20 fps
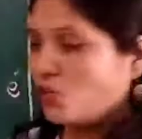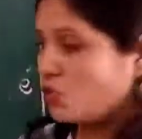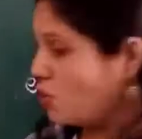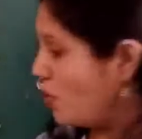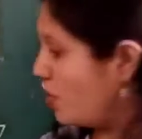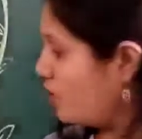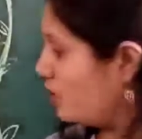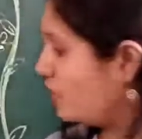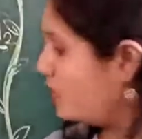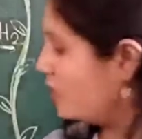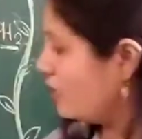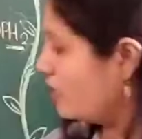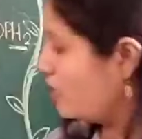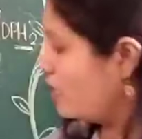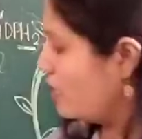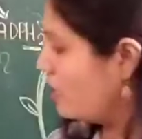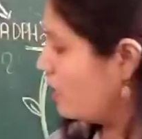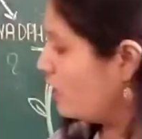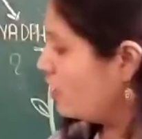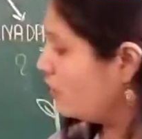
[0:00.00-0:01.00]
So here
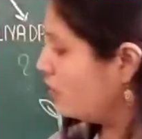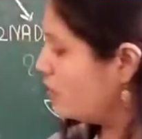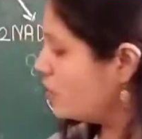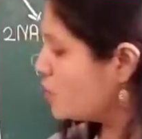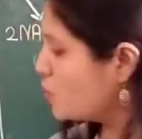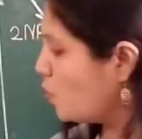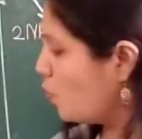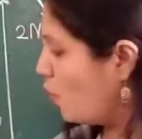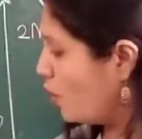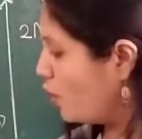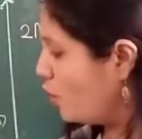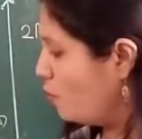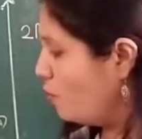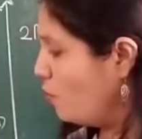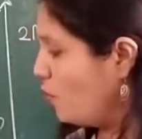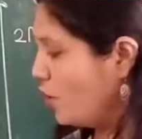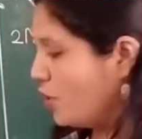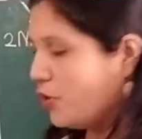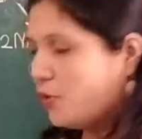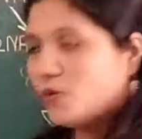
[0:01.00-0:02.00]
these
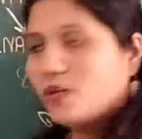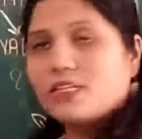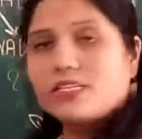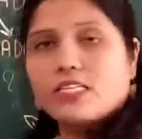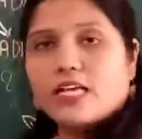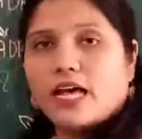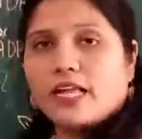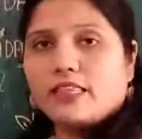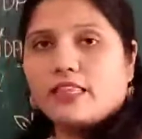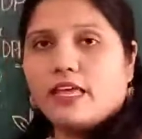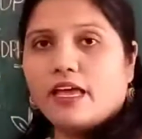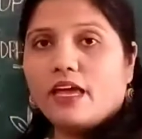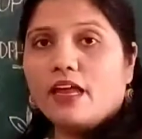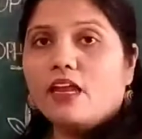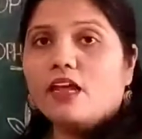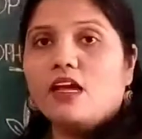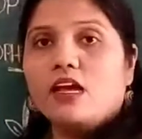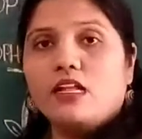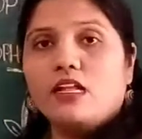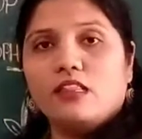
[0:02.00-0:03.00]
water molecules are there.